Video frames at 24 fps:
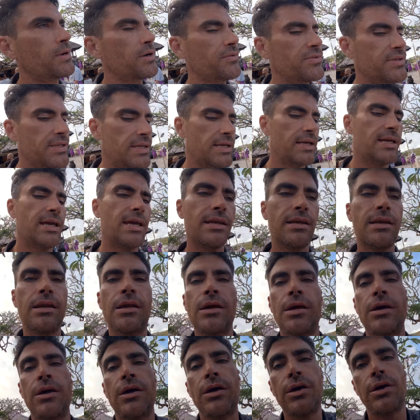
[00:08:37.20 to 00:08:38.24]
but obviously again
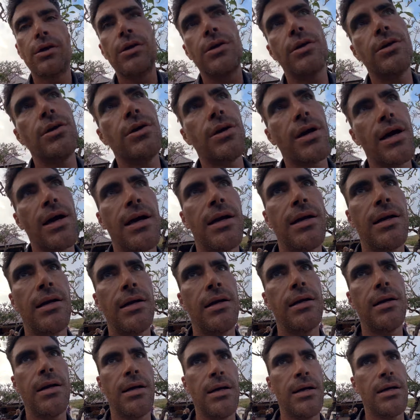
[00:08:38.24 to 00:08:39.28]
you
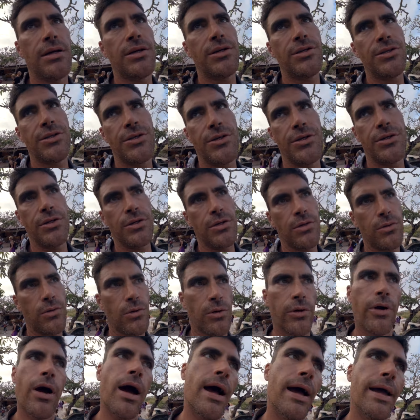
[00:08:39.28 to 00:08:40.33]
can't because you're,
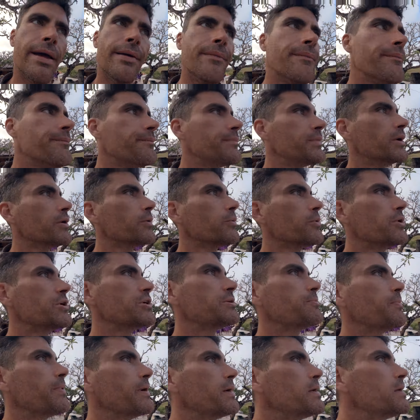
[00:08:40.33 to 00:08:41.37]
or I'm not a
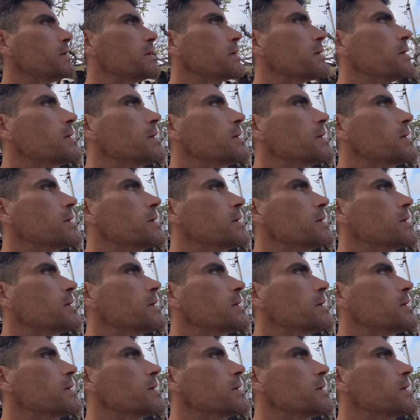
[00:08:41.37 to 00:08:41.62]
wish, but